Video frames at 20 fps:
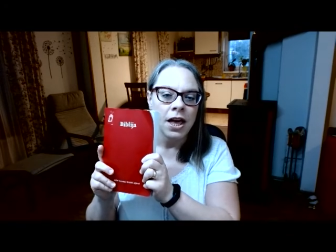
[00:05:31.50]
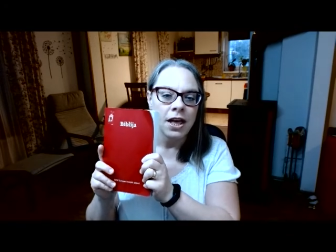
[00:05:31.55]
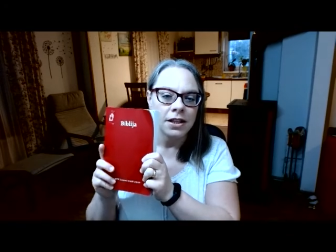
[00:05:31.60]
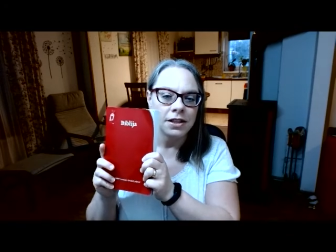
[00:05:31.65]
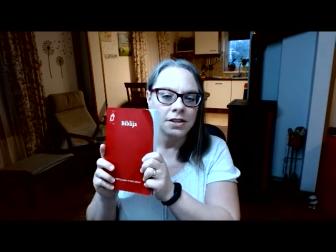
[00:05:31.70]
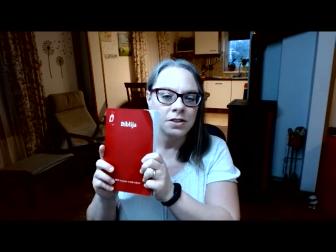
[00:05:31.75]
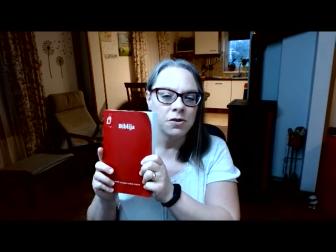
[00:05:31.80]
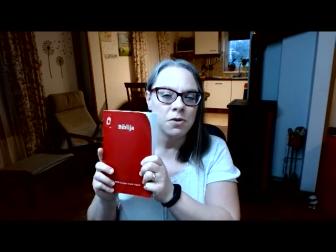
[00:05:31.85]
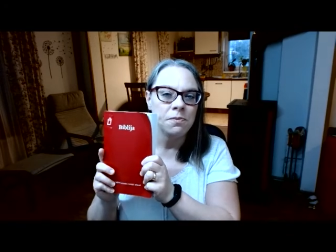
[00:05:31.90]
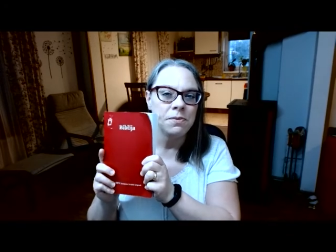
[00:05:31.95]

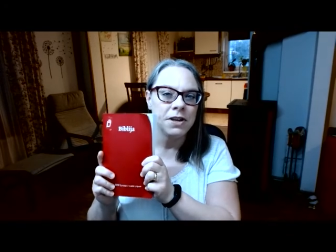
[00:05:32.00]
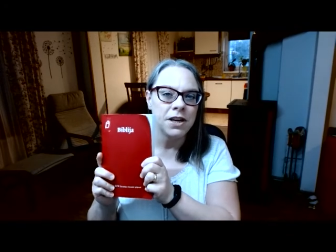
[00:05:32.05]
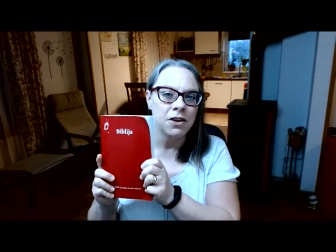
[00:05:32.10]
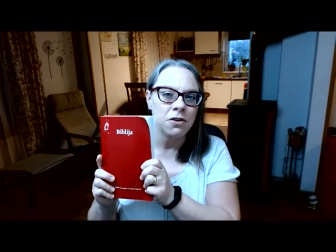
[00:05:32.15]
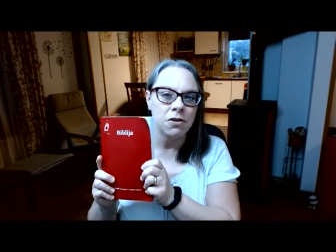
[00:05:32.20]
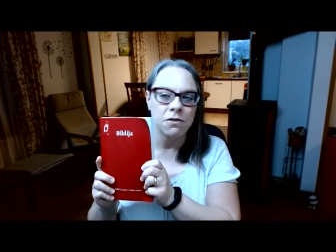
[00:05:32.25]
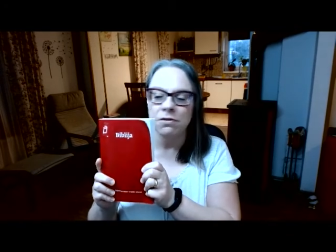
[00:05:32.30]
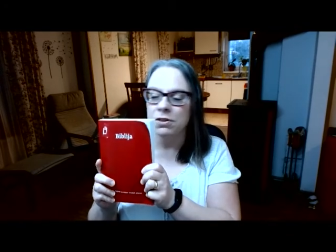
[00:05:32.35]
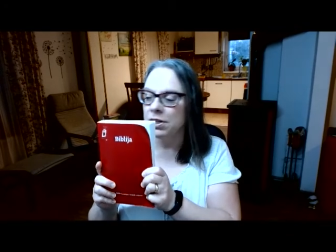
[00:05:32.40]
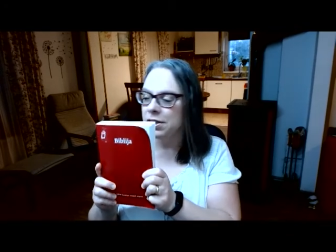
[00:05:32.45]
this would be
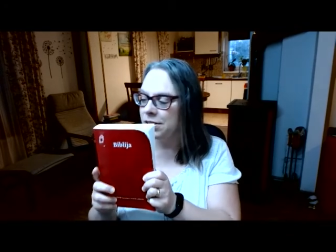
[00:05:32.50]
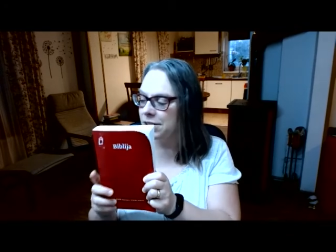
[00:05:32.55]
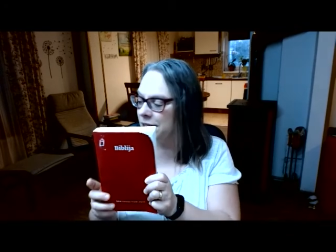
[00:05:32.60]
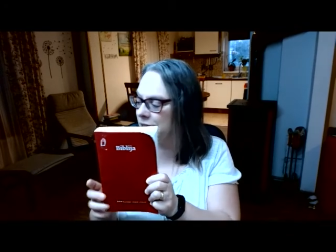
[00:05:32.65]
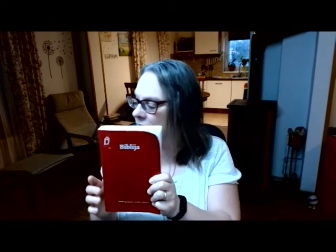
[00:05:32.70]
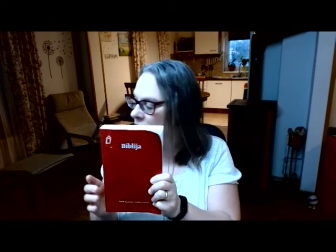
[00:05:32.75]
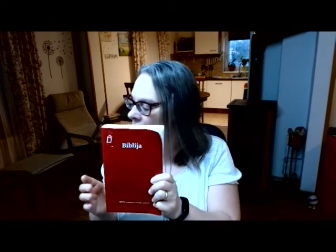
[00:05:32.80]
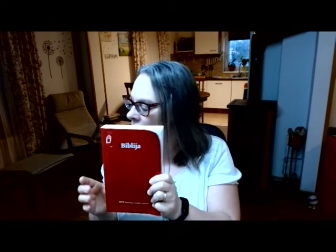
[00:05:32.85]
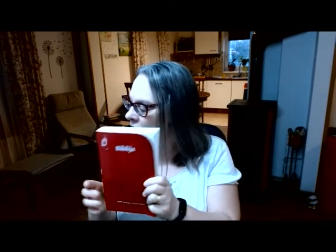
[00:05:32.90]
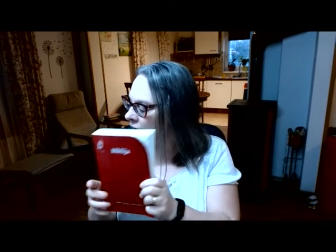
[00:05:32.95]
equivalent to
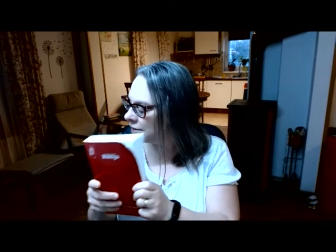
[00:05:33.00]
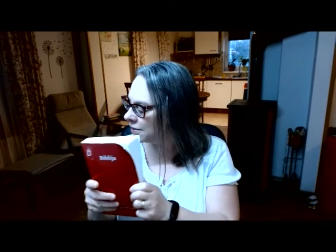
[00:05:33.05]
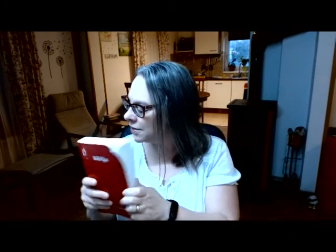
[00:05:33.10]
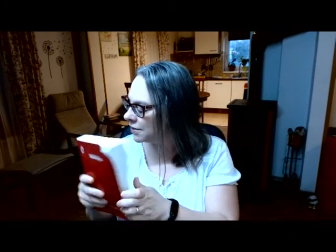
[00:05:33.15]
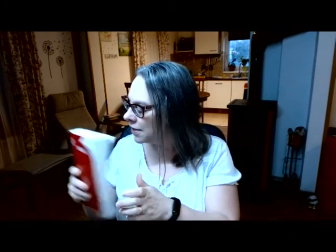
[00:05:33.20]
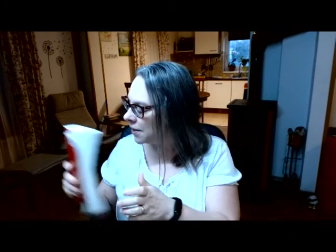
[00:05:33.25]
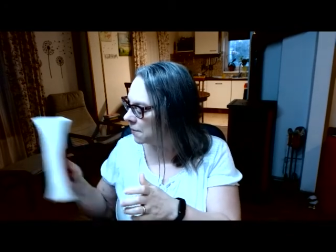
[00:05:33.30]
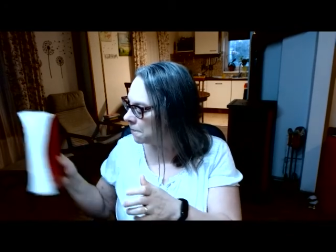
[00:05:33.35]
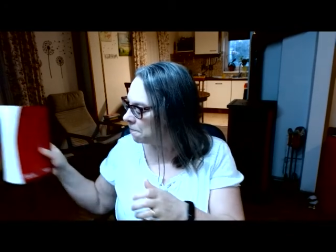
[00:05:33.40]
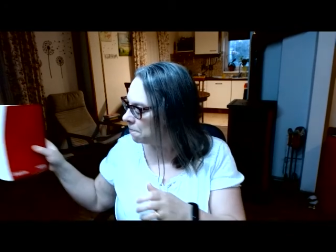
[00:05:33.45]
that.
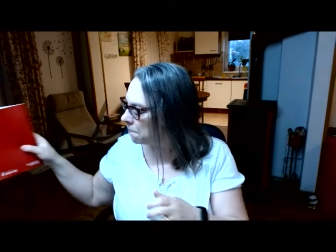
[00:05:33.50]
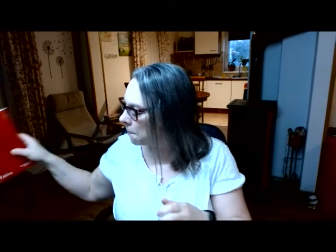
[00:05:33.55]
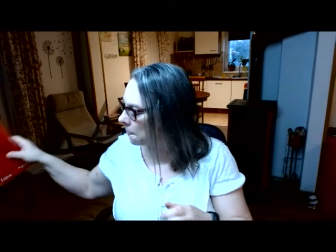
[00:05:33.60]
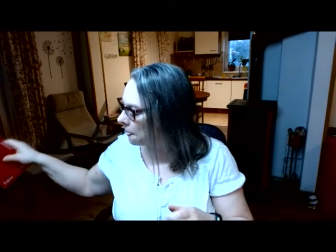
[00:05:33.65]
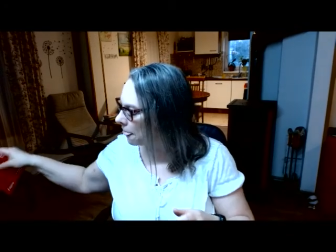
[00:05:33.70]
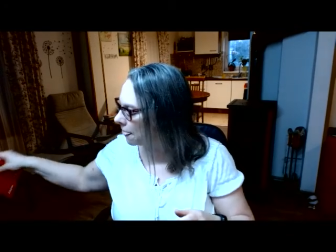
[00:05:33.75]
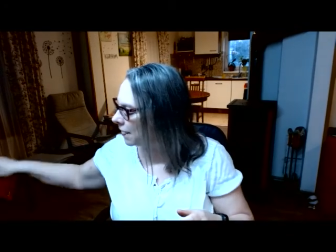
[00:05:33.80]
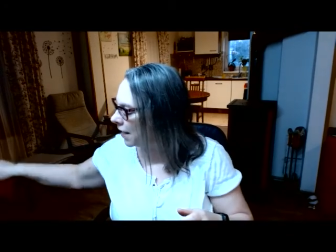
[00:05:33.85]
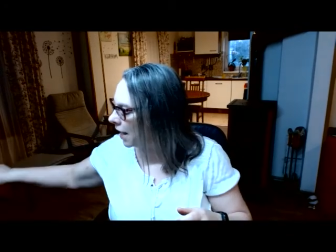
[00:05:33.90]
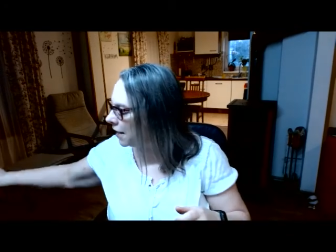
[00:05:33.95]

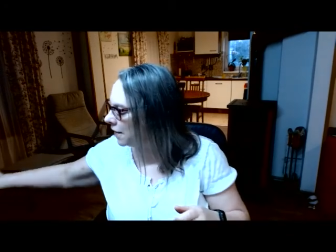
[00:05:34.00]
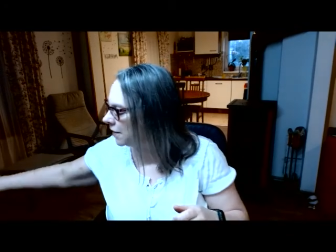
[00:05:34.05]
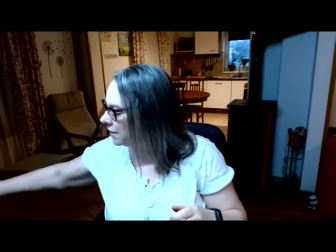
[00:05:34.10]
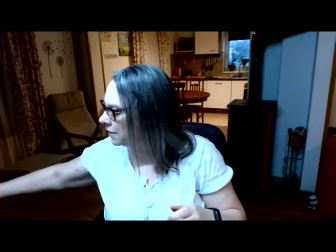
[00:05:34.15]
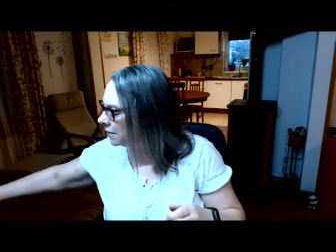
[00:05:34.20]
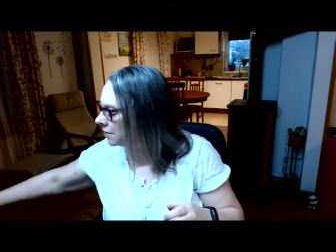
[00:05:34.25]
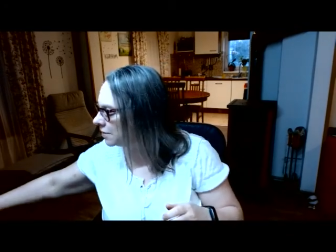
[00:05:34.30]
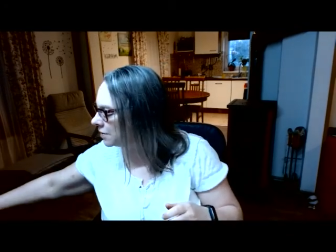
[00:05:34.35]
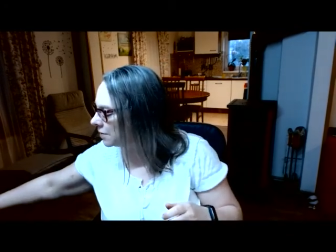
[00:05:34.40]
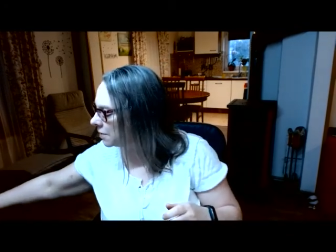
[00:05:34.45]
That
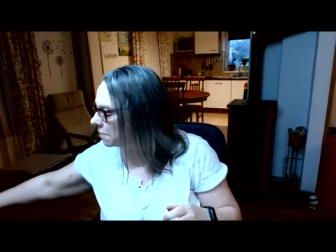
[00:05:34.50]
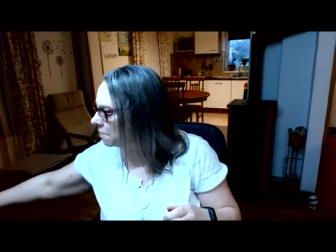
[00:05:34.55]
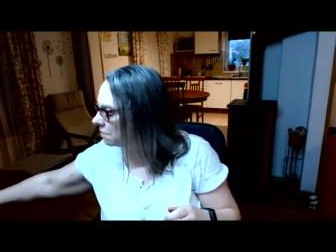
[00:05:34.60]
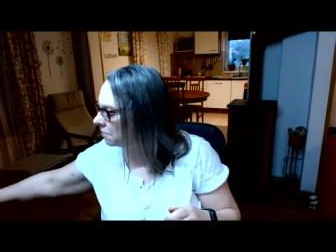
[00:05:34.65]
is